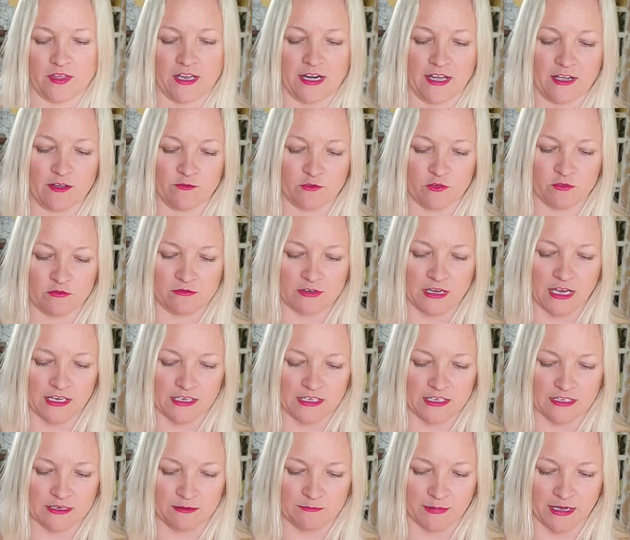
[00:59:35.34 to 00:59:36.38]
that I have
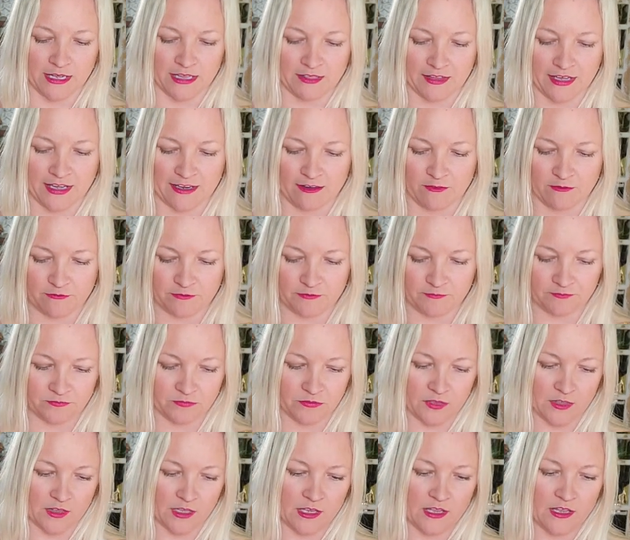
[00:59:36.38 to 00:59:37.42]
created in my life.
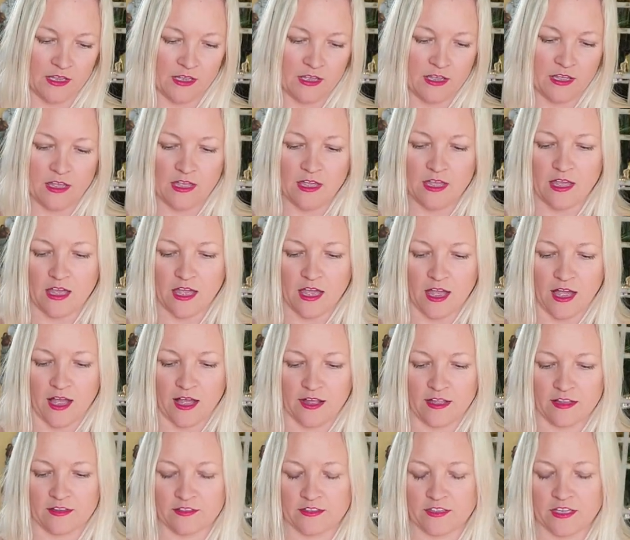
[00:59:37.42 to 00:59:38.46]

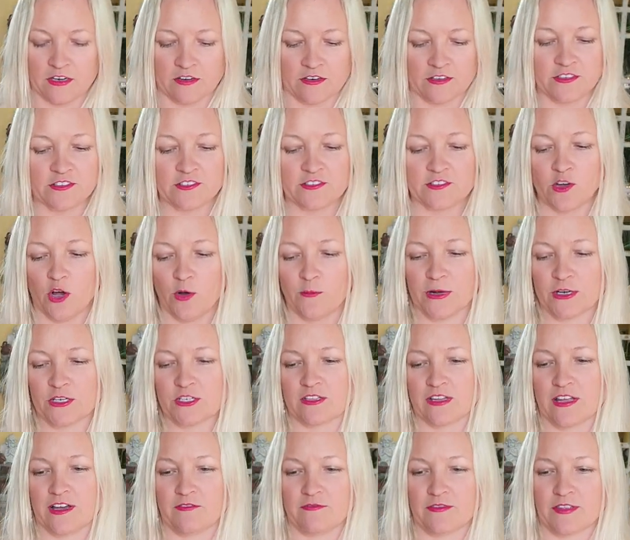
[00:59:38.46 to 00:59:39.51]
There is so
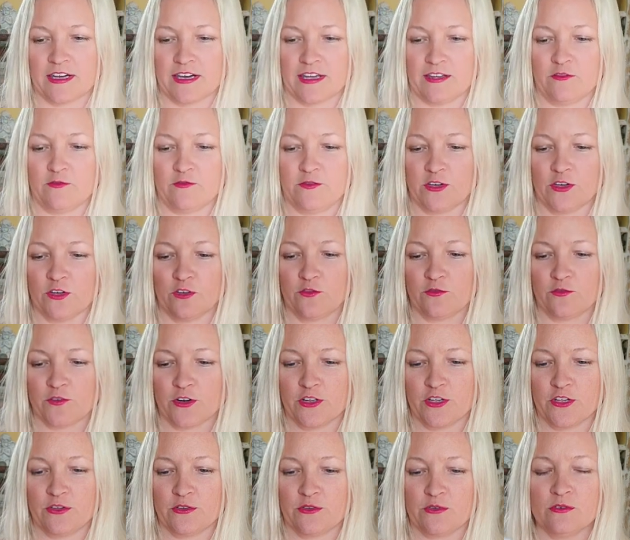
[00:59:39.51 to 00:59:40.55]
much love that I feel for
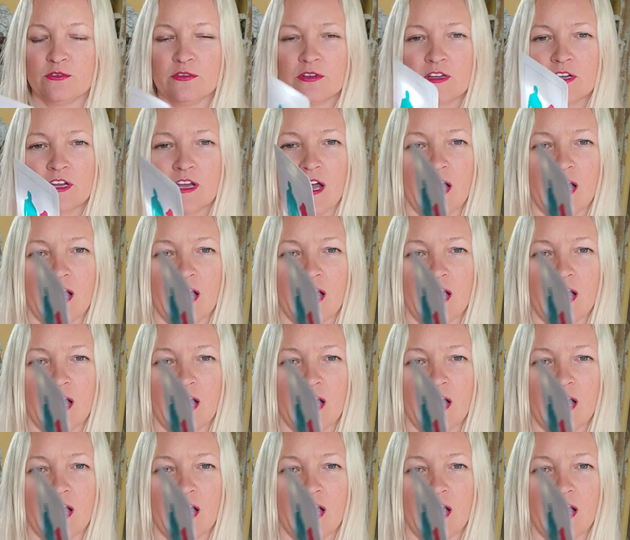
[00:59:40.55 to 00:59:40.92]
you,